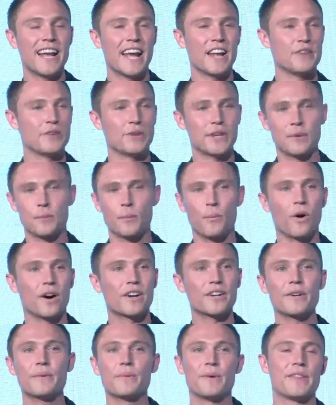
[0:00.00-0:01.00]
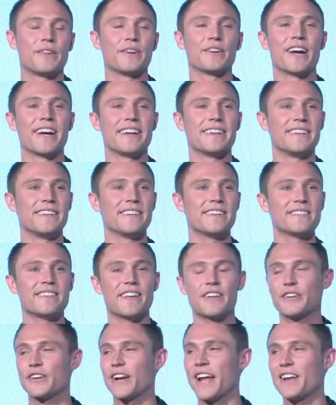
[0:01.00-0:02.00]
and you can water it with your ideas
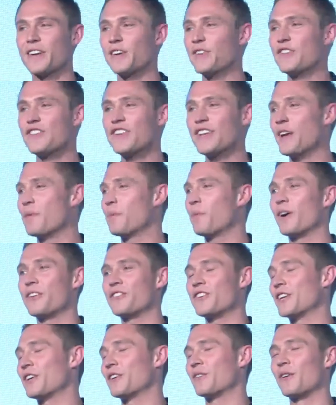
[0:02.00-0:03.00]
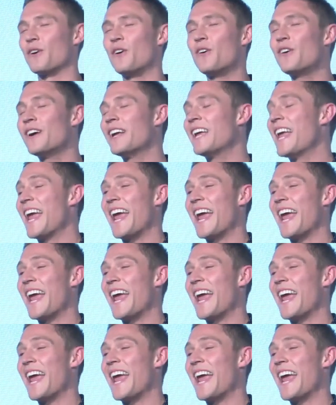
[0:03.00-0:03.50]
and your energy and watch it grow.